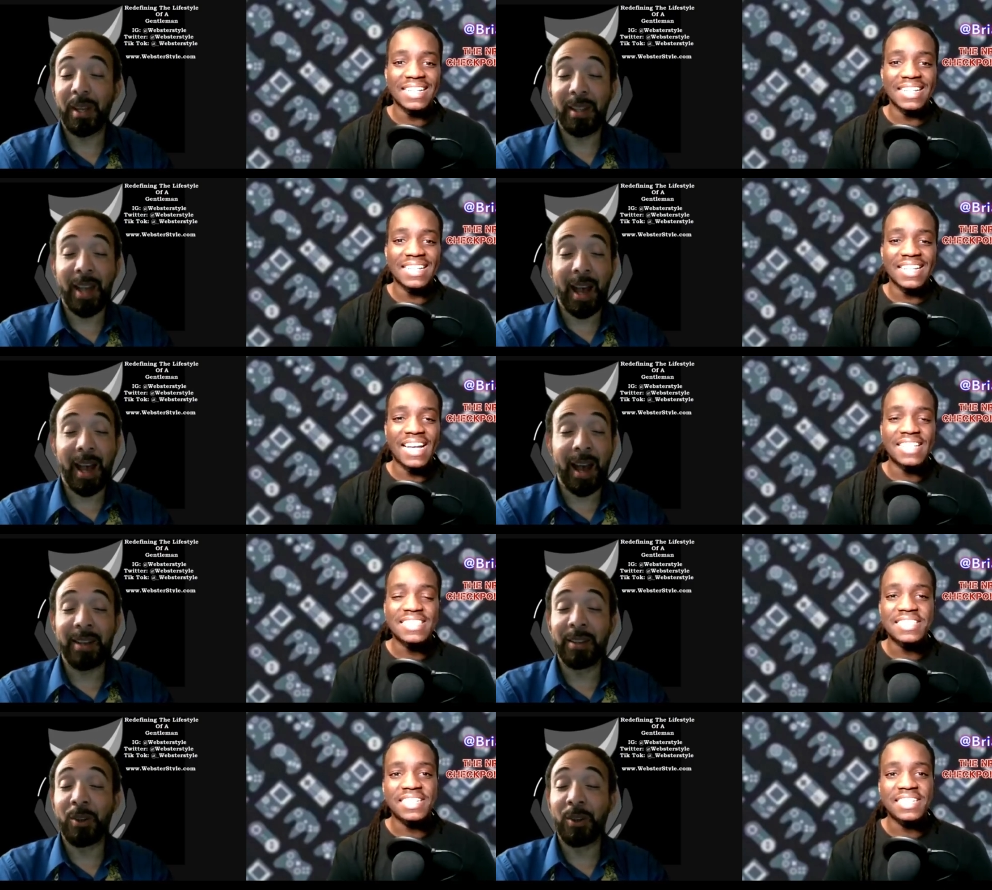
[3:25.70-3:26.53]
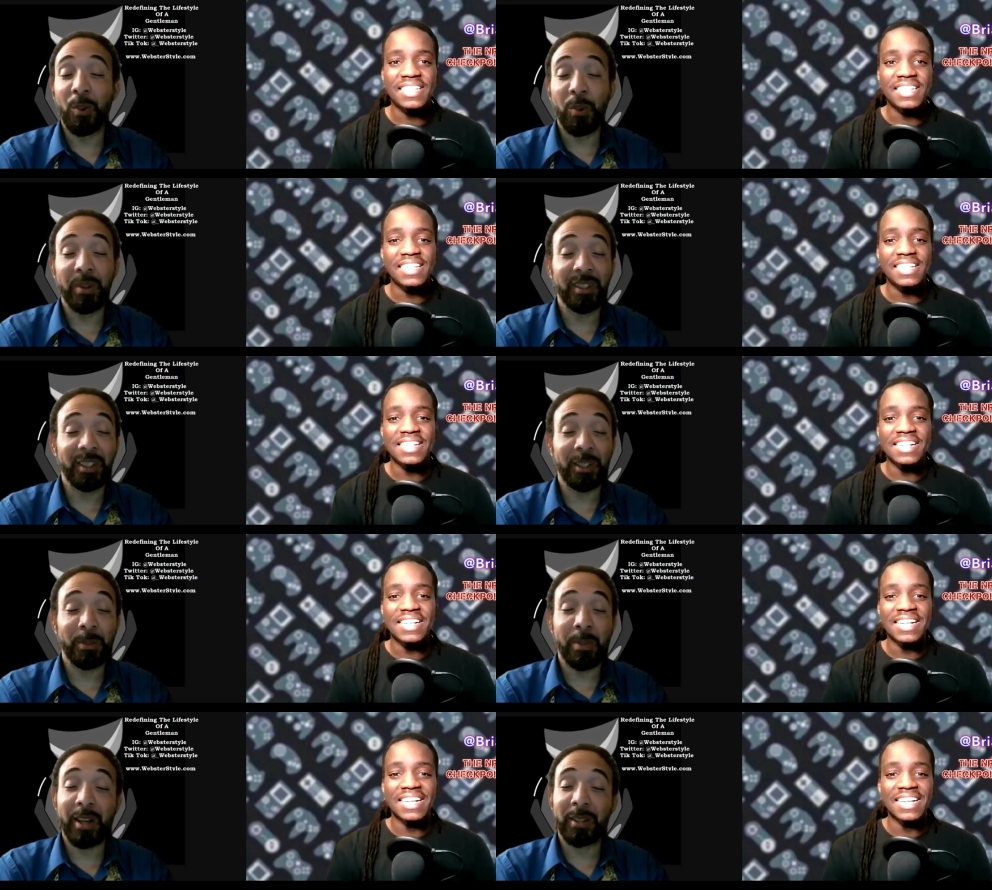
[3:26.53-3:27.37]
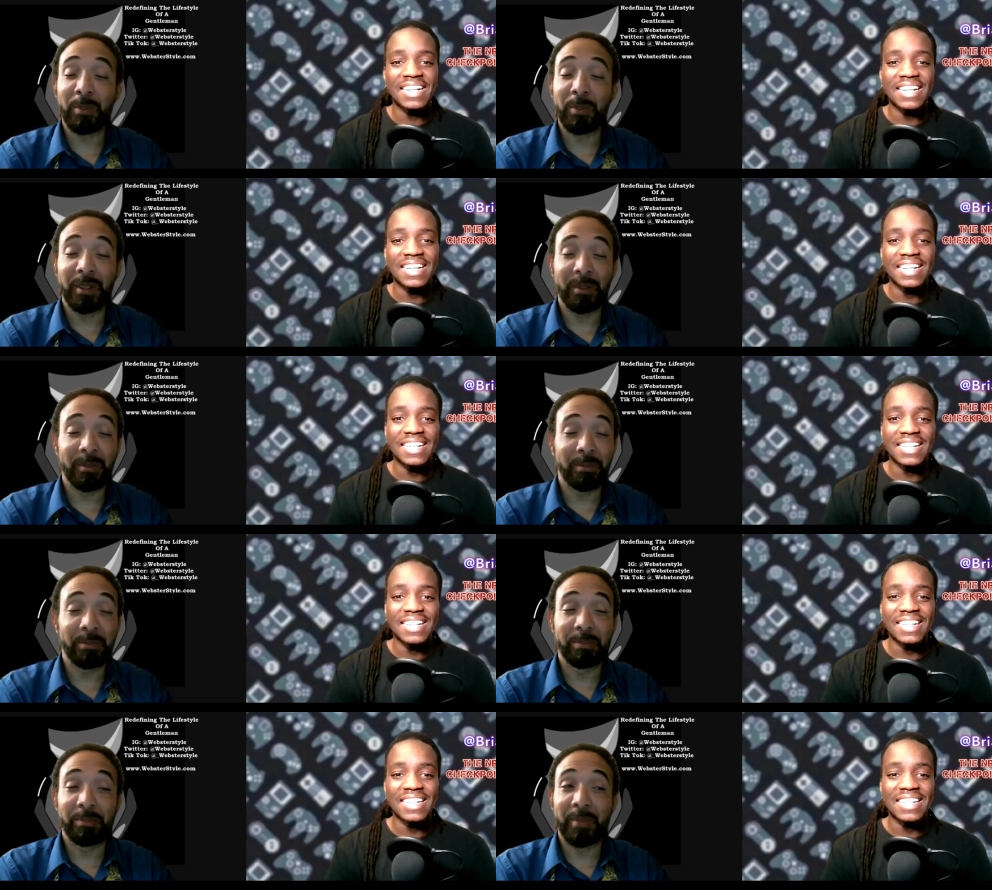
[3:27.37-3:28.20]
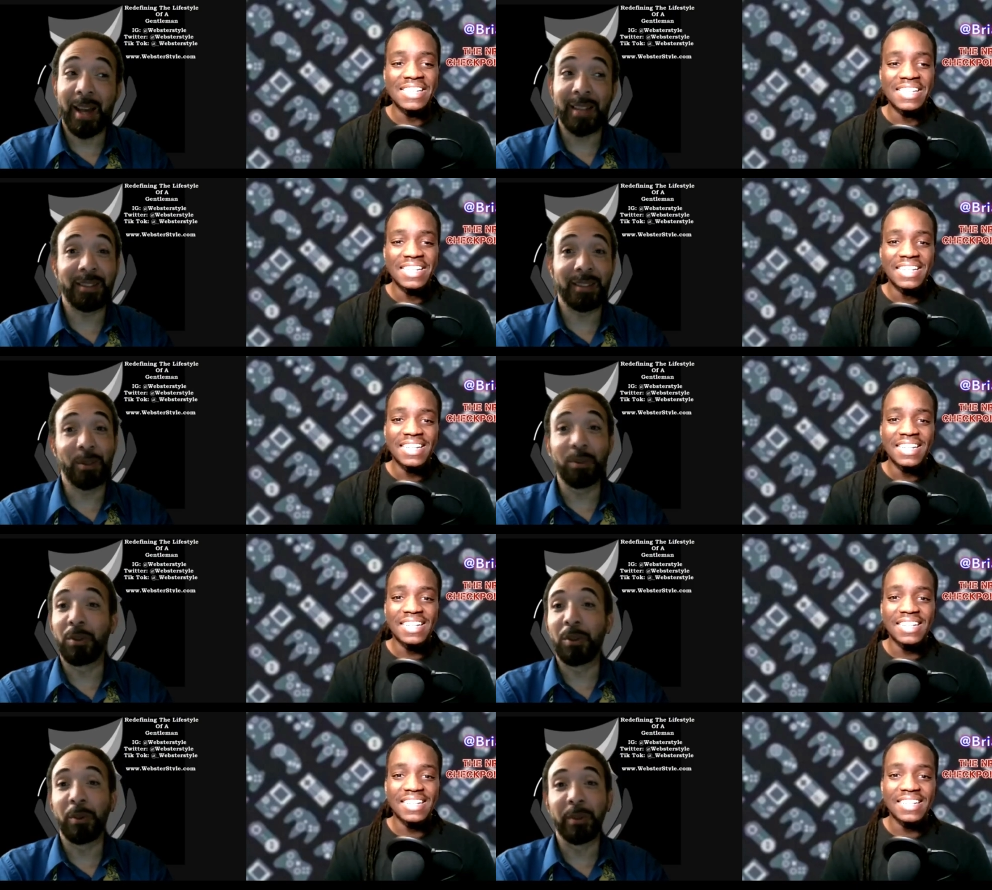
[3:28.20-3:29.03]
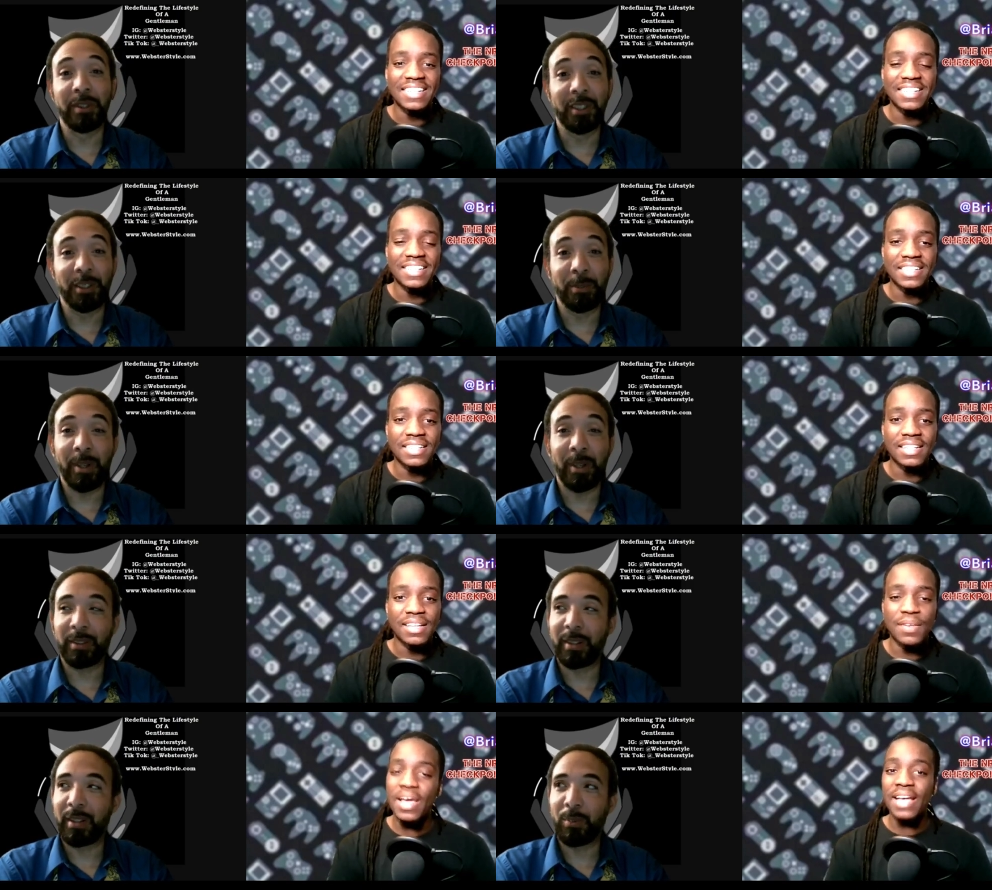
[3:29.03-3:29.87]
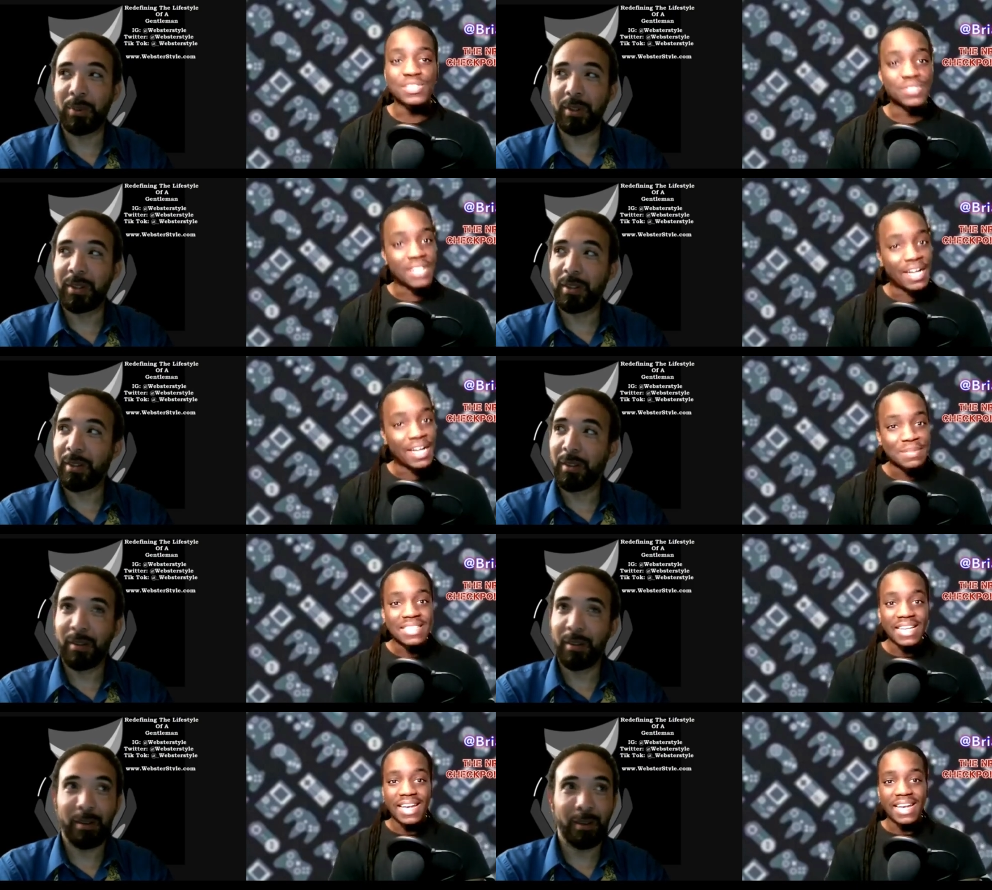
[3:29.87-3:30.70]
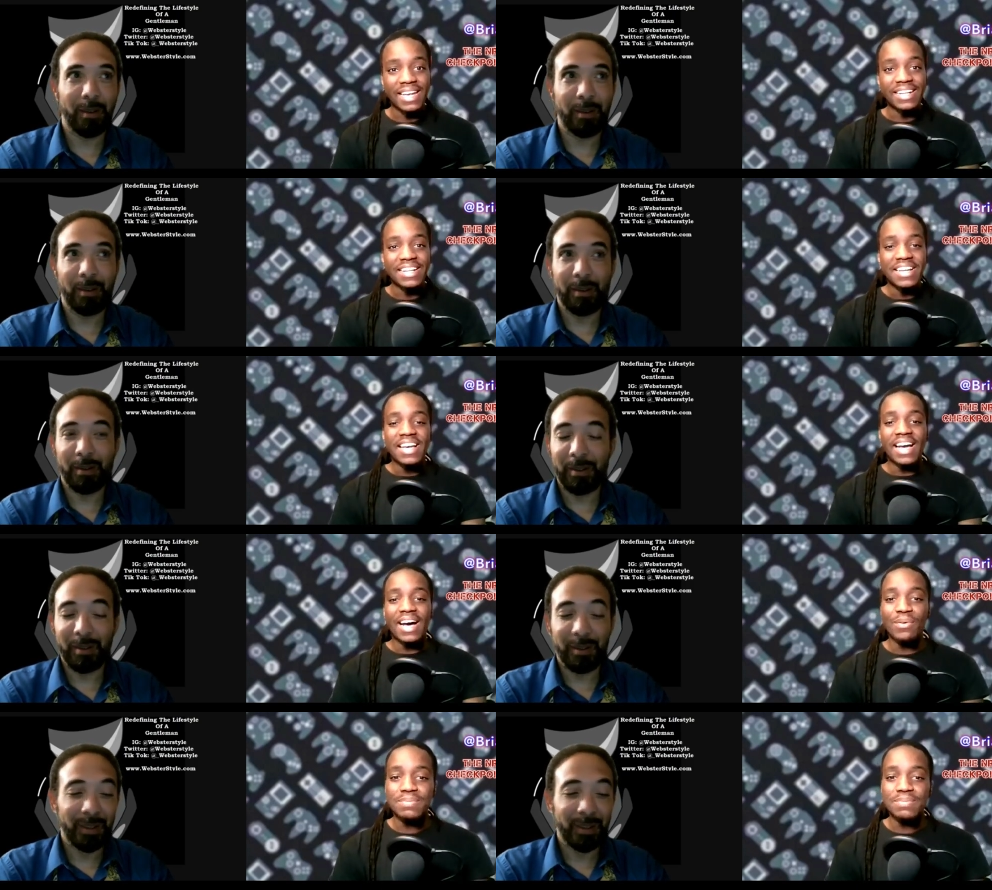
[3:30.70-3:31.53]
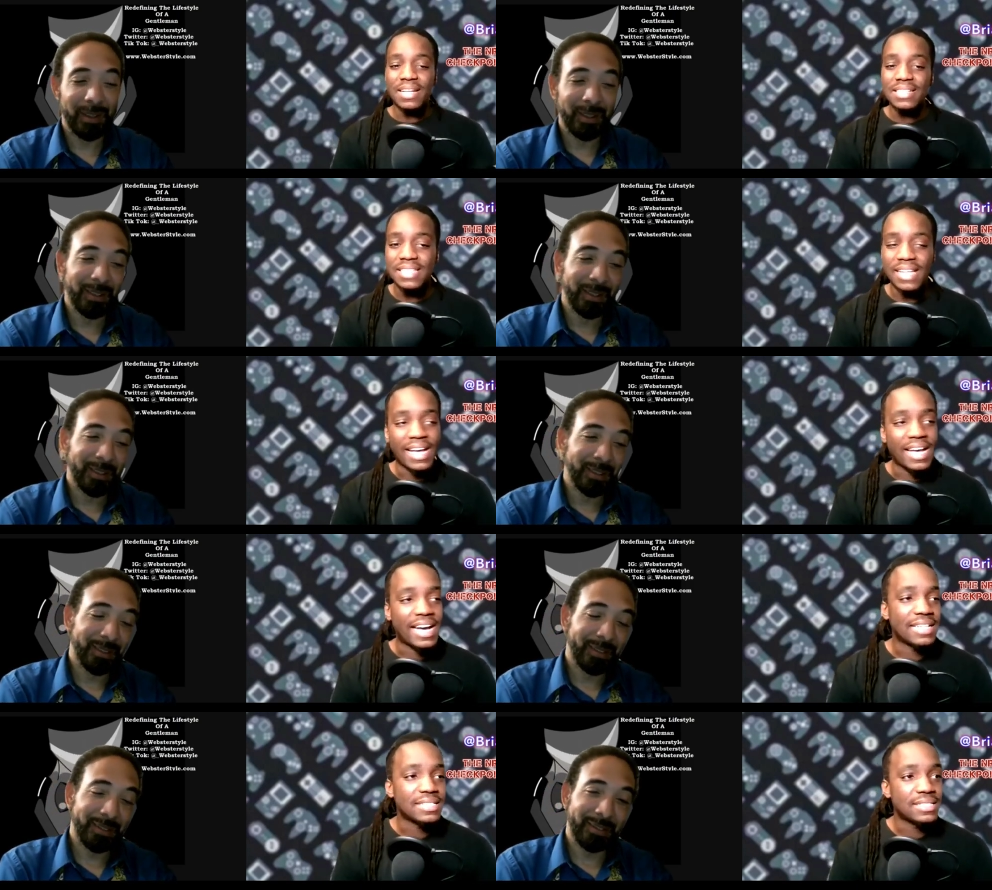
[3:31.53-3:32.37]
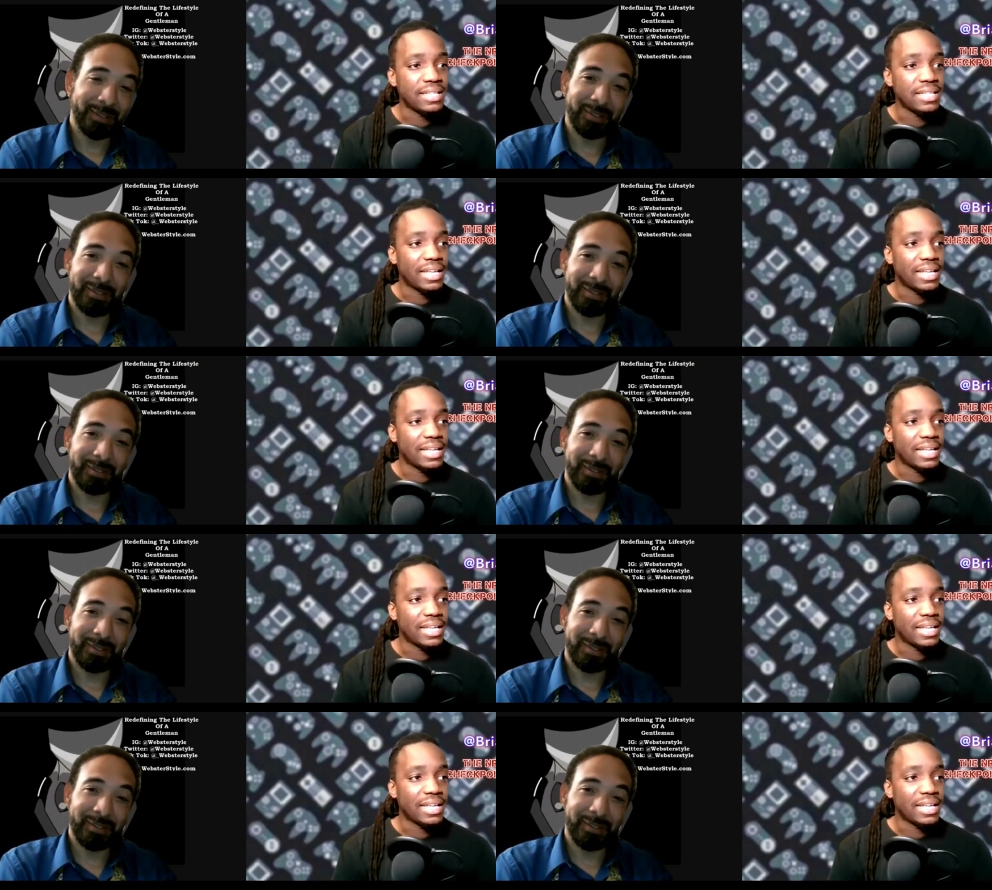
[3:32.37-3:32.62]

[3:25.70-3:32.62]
Speaker 1: yeah, I, I didn't see. know what to expect, but I still don't know what to expect.
Speaker 2: that's what I'm saying. I was about to say I, I see